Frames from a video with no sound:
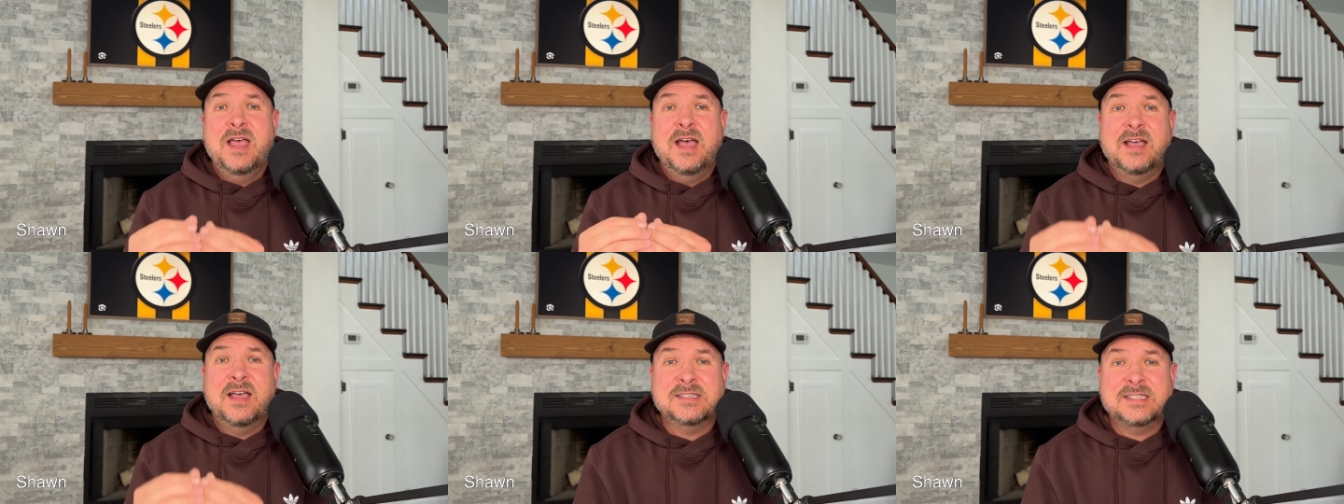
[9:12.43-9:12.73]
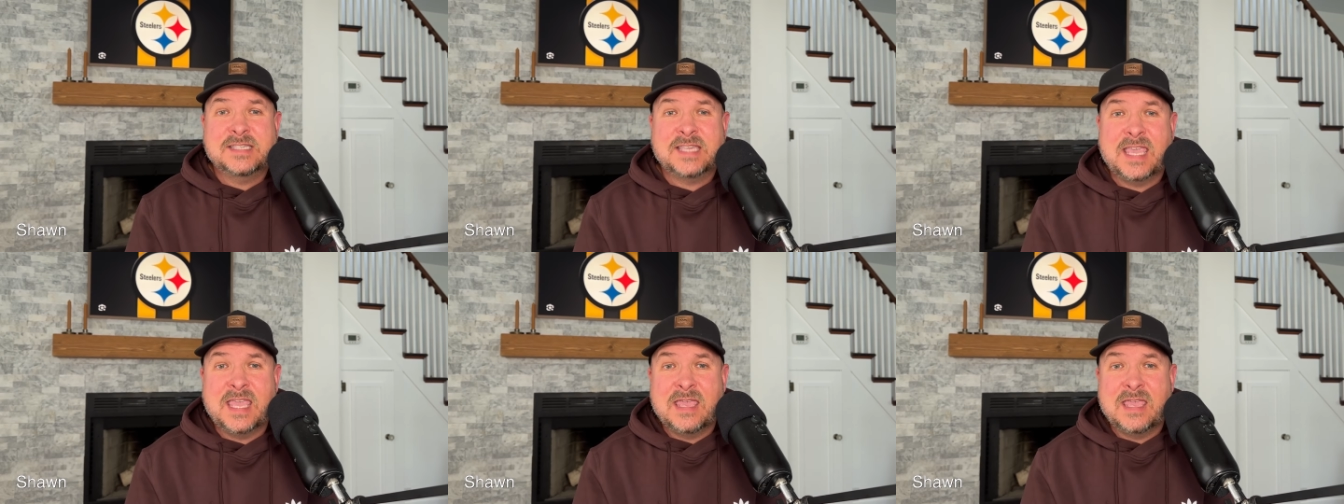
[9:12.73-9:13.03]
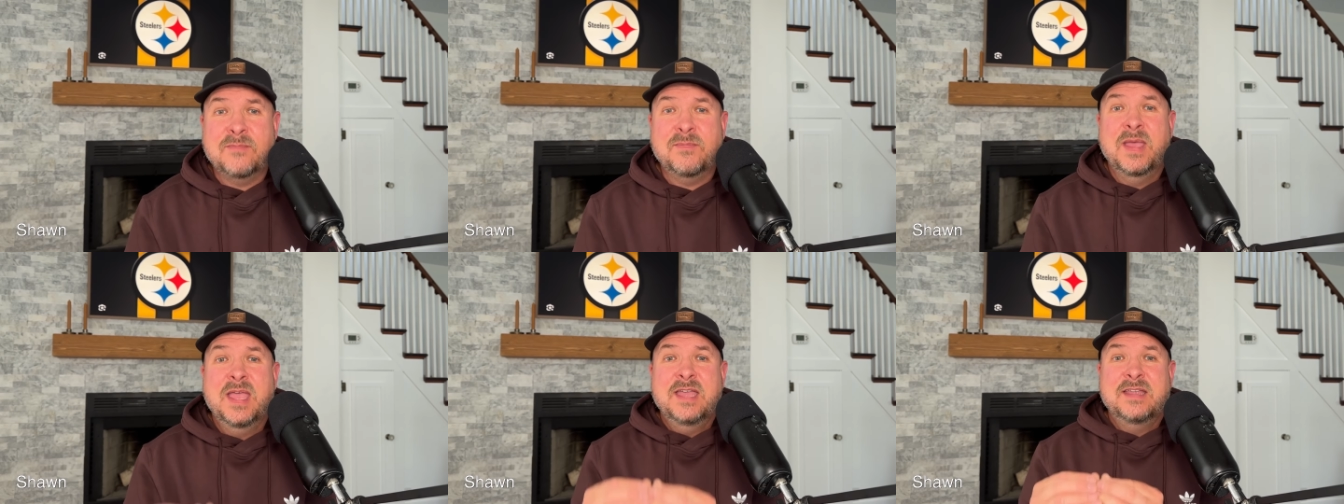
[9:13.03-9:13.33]
a
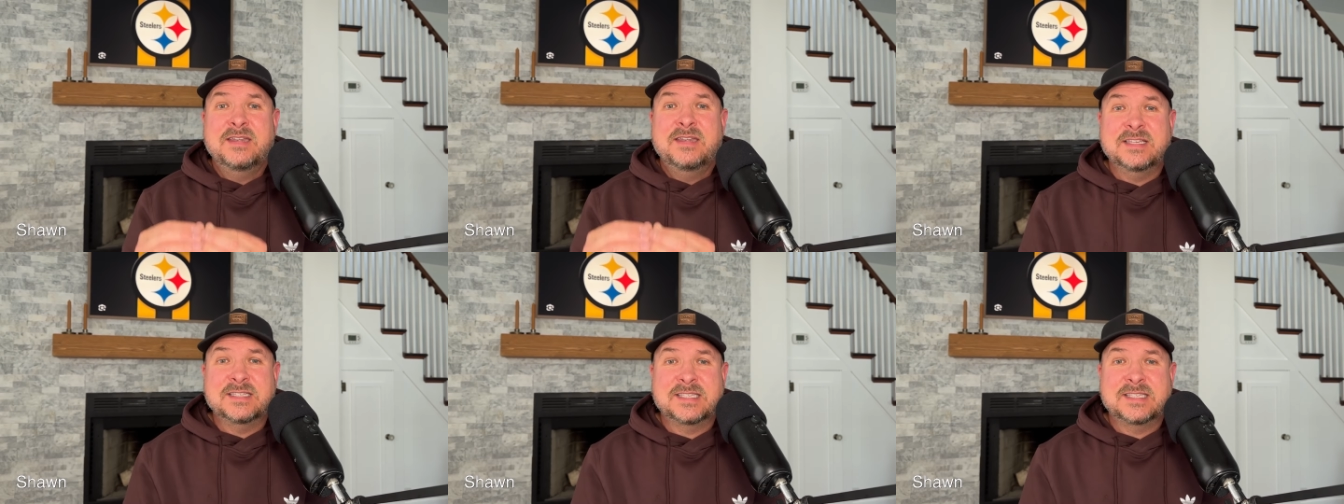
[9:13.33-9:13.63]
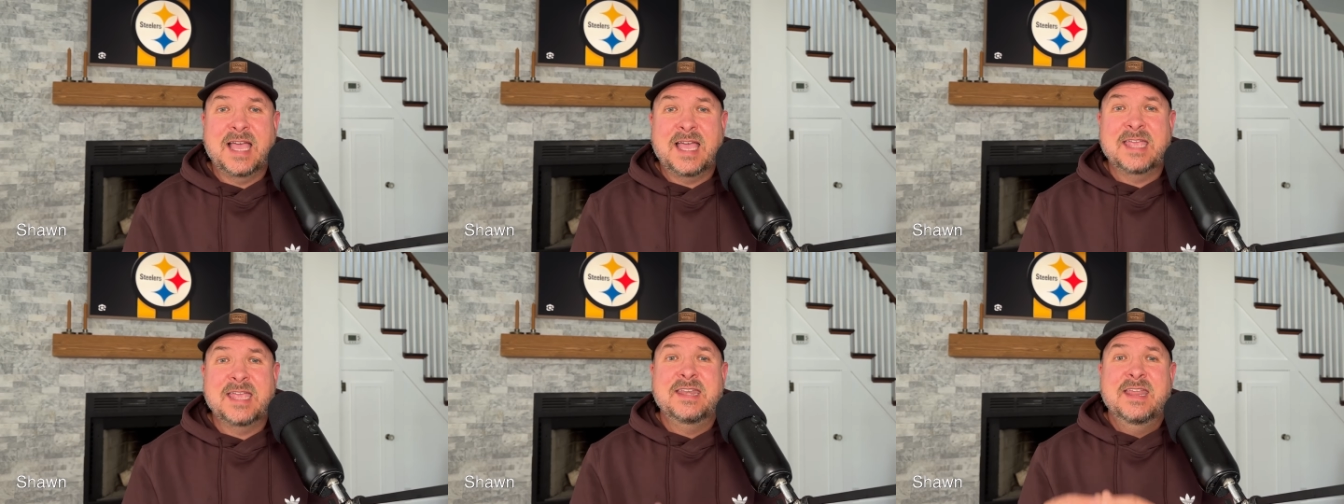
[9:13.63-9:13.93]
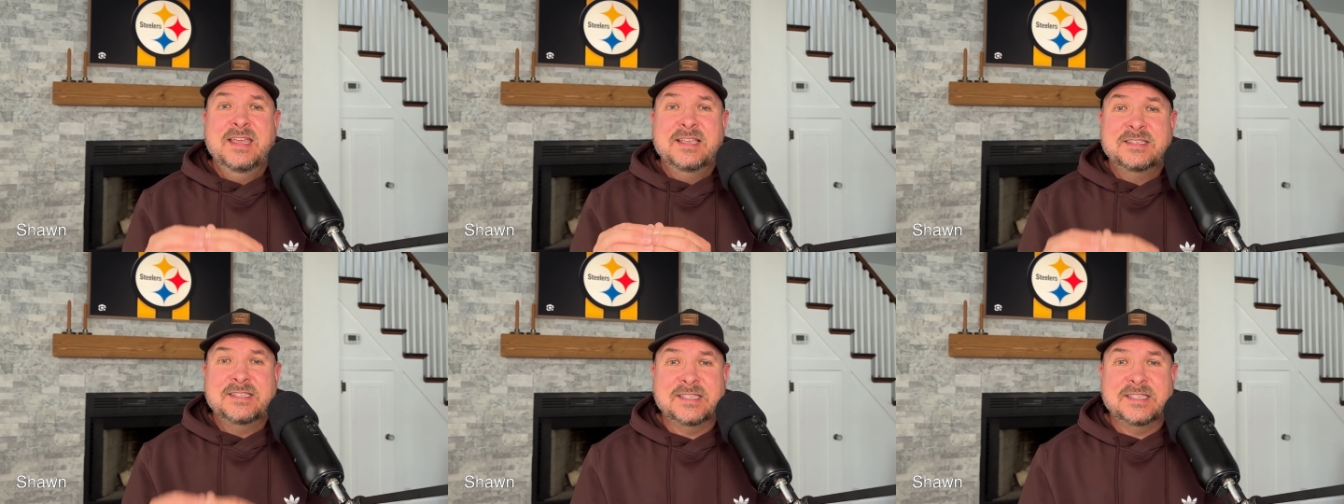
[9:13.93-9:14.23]
scheme
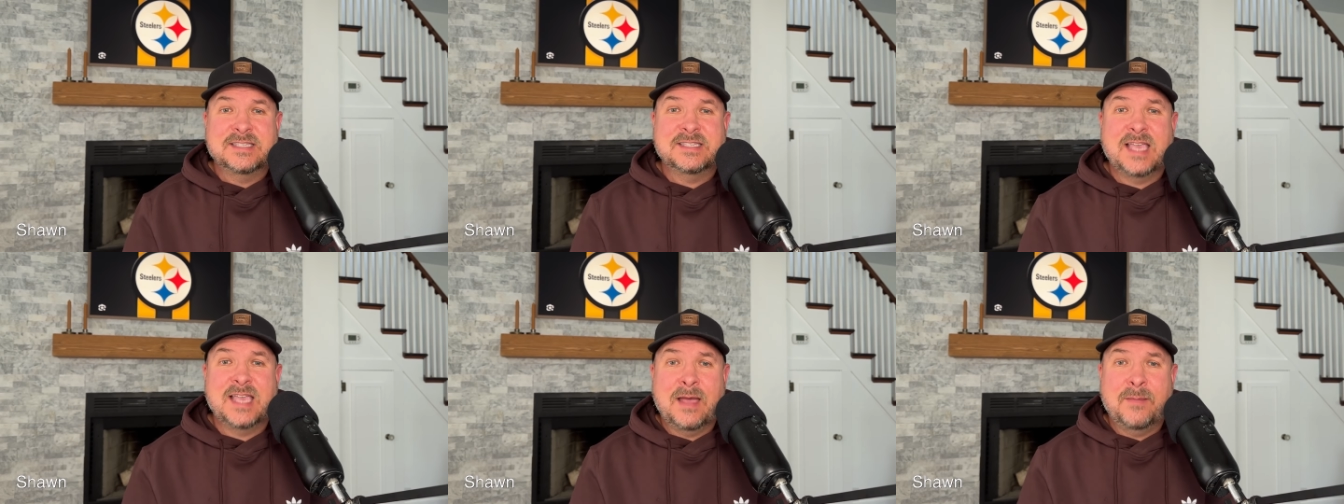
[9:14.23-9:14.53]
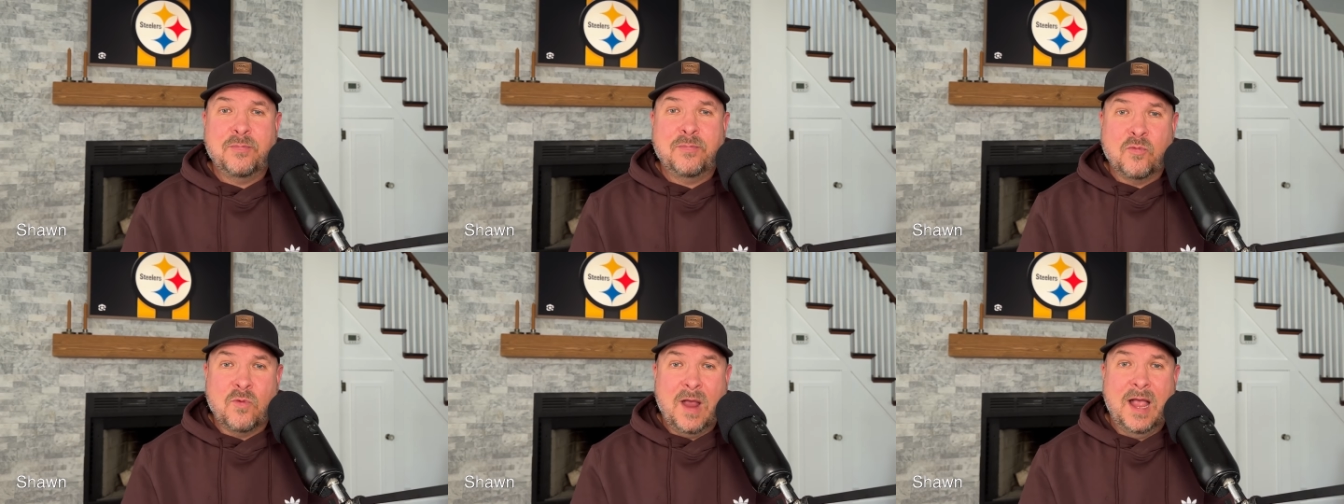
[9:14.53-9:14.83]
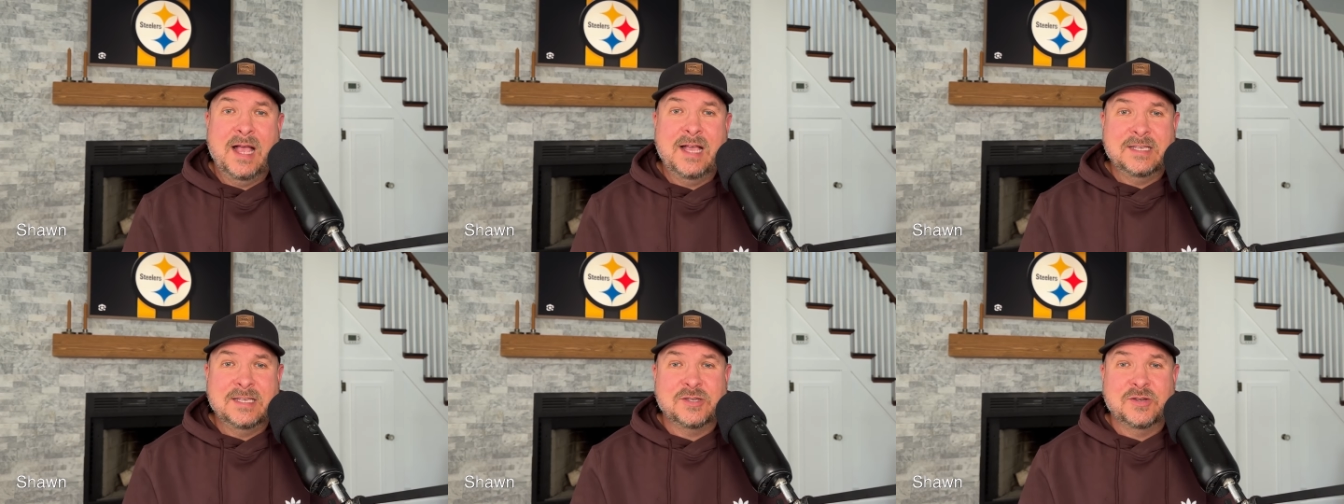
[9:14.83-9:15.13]
designed to stop
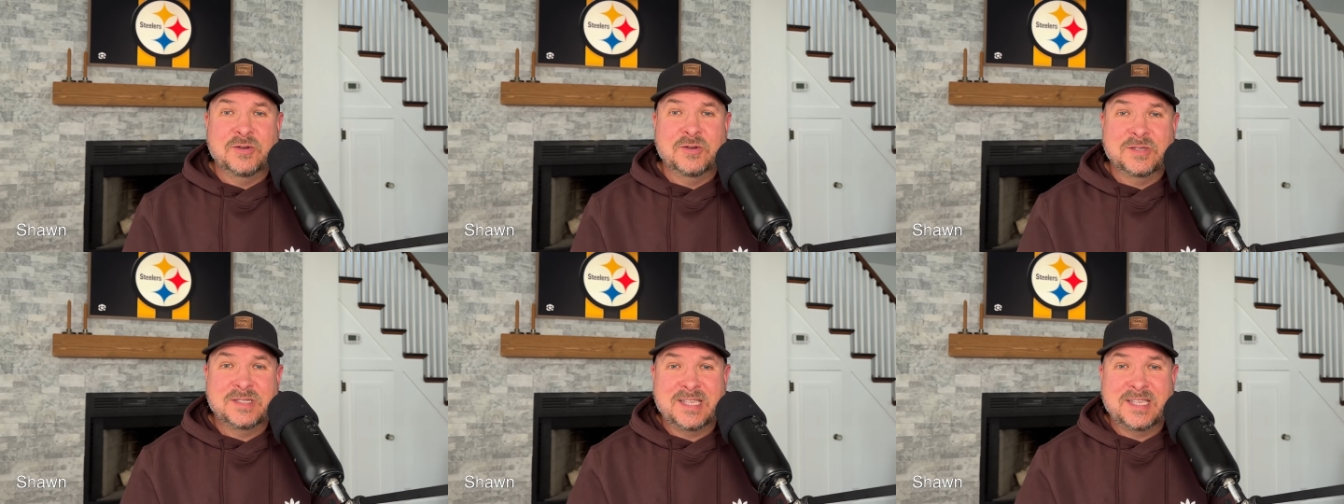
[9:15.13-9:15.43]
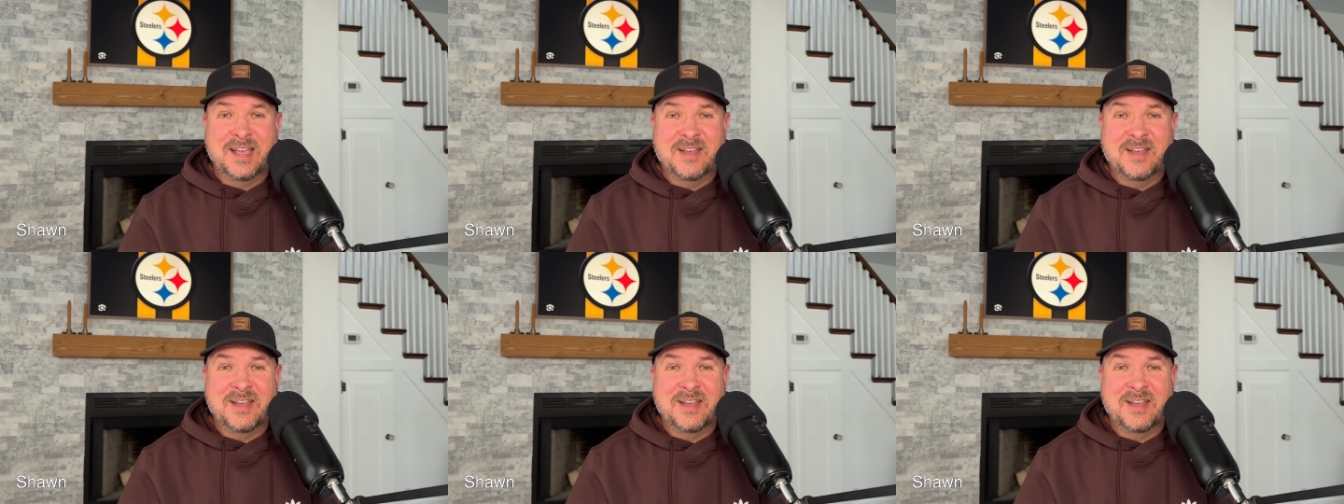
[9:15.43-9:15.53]
Rodgers.